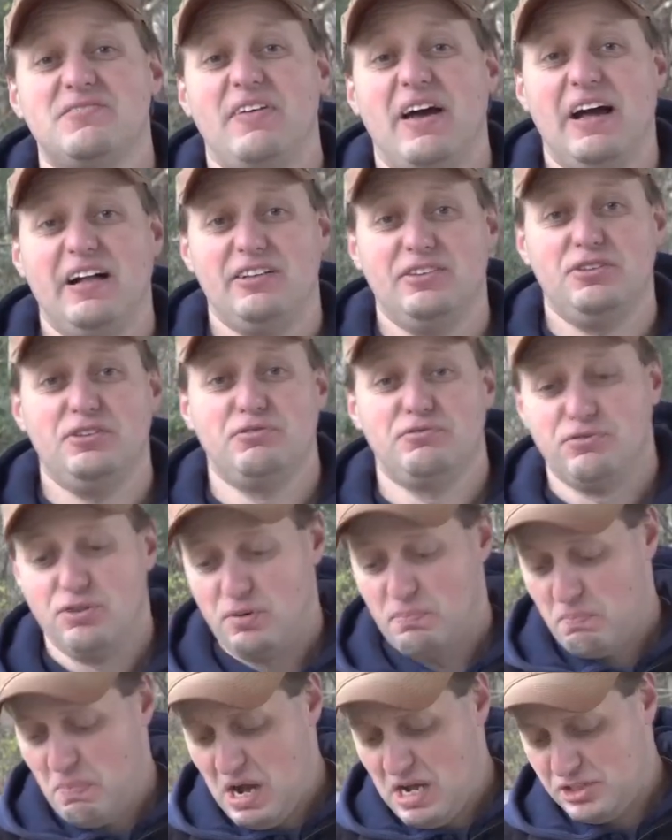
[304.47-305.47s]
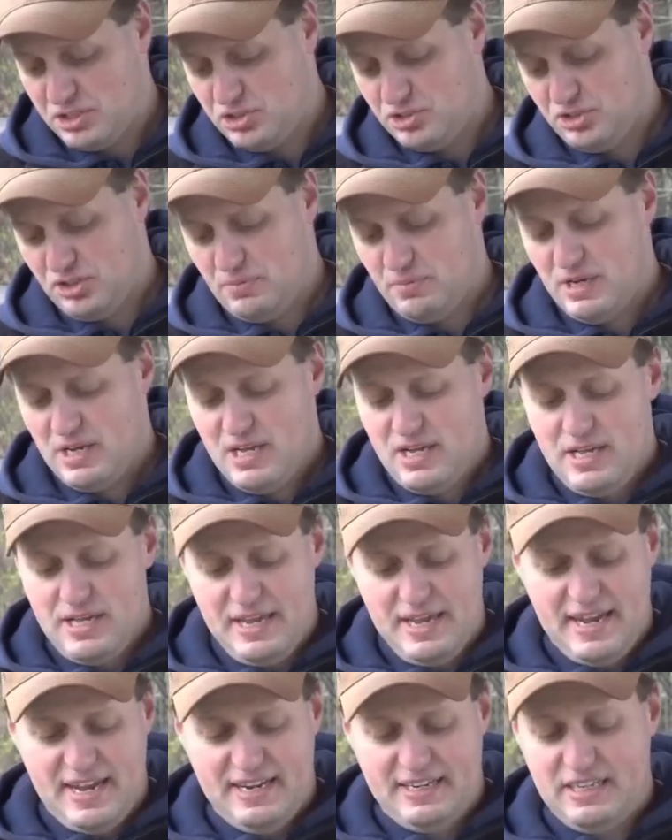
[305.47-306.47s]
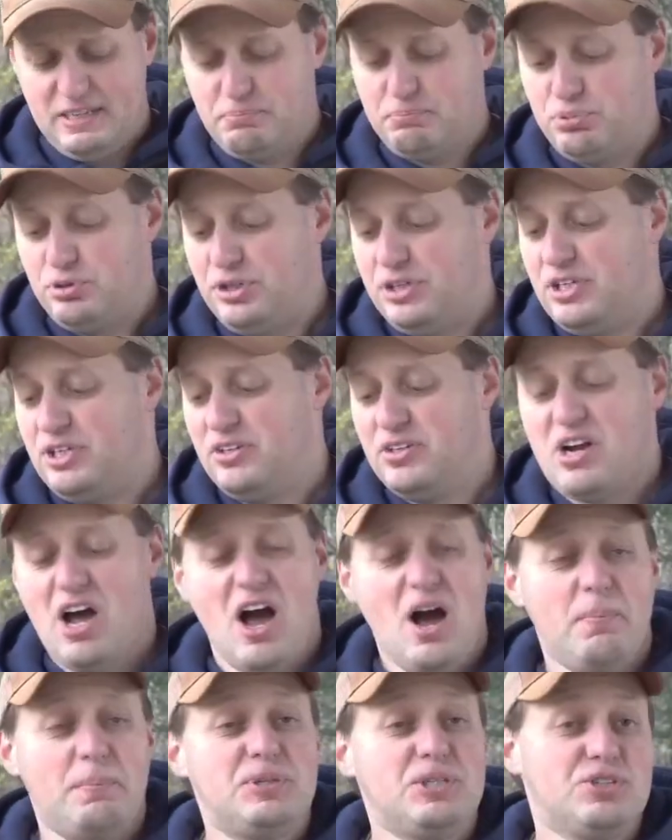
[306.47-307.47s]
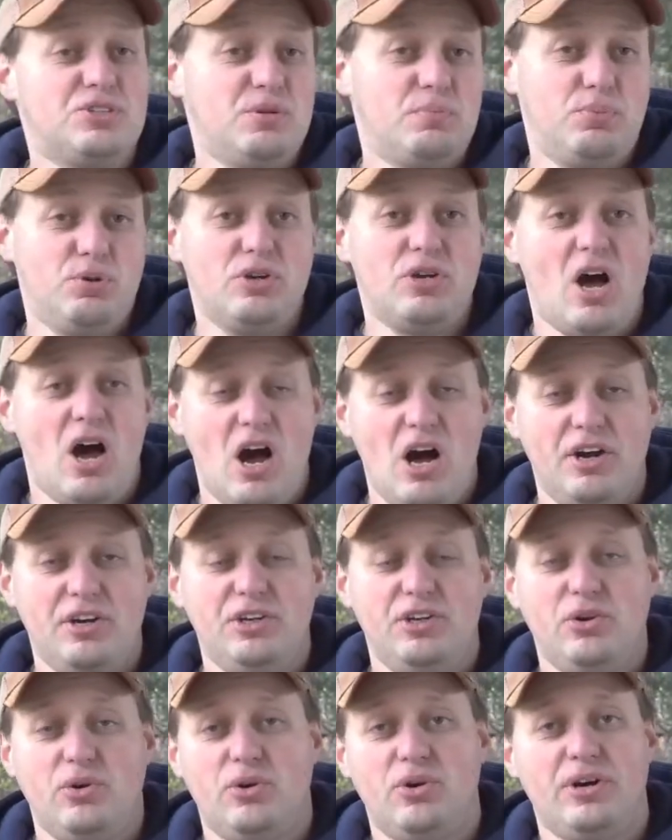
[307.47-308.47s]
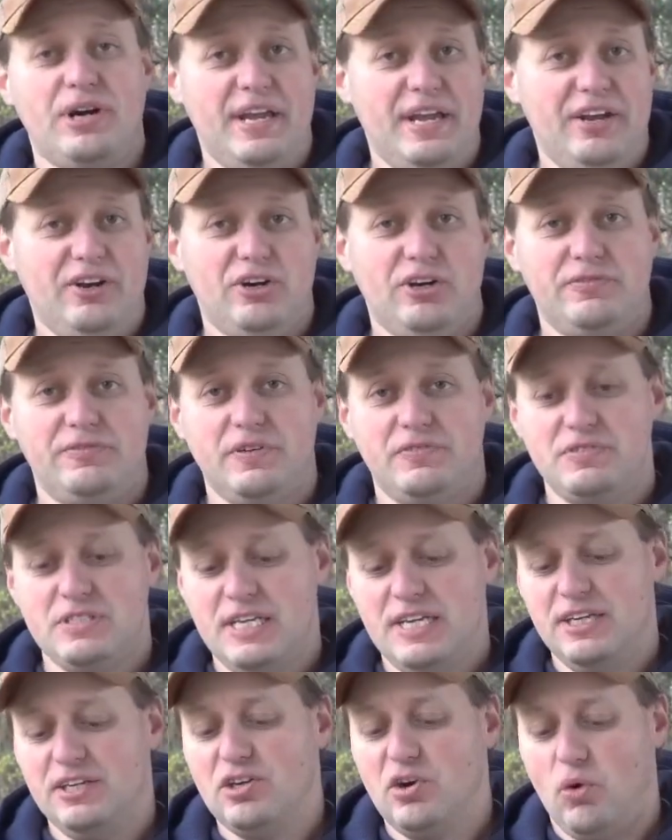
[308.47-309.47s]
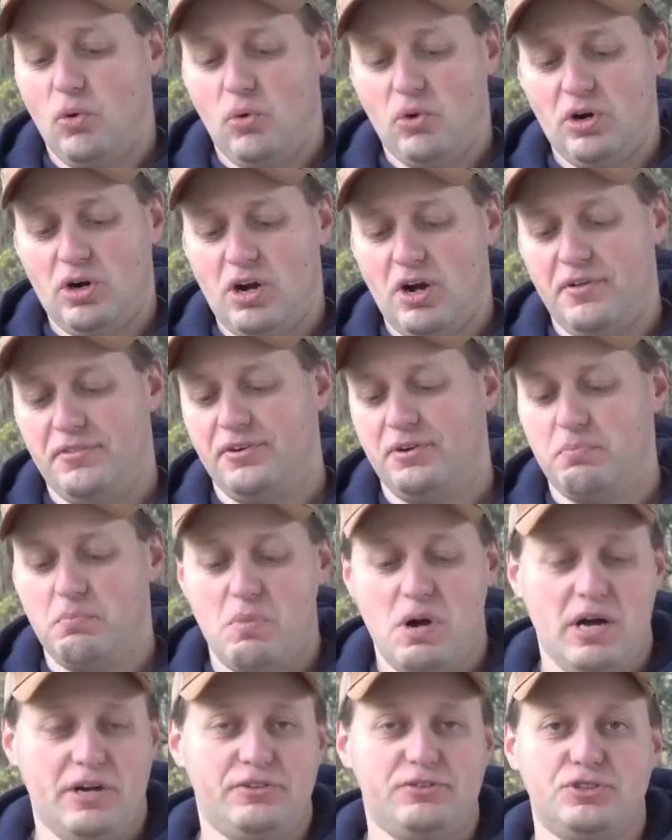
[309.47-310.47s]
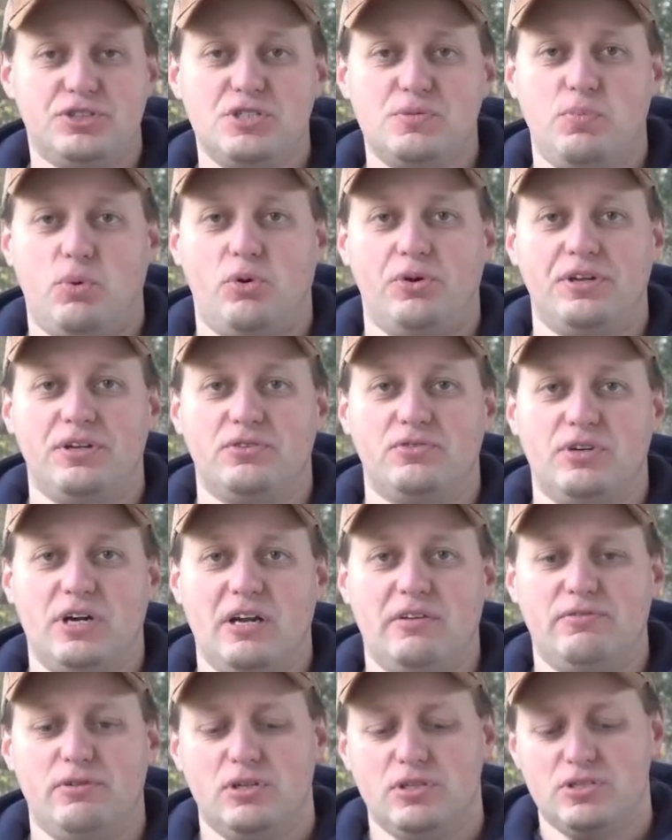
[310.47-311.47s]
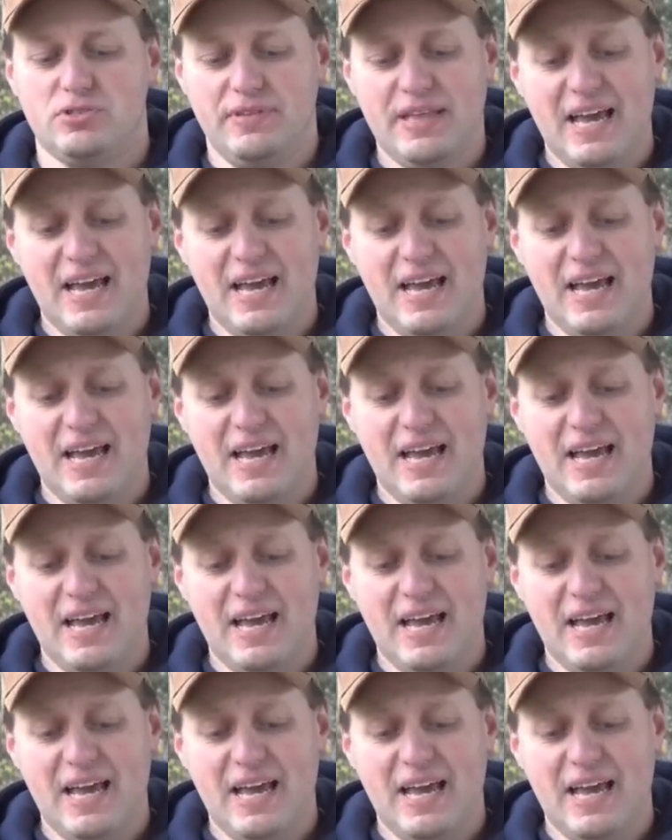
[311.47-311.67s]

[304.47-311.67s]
value from Monstrum, and a pretty good optic to put on your AR-15 or other modern sporting rifle. So